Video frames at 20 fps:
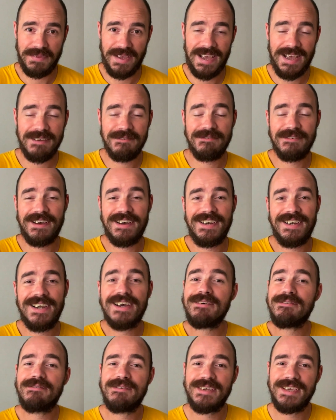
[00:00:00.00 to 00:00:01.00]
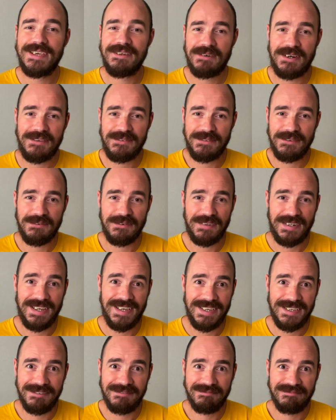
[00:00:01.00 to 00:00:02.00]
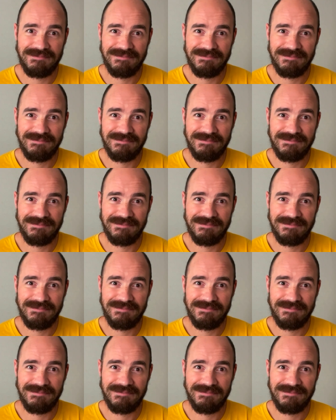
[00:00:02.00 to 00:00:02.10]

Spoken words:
Have a lovely rest of your day.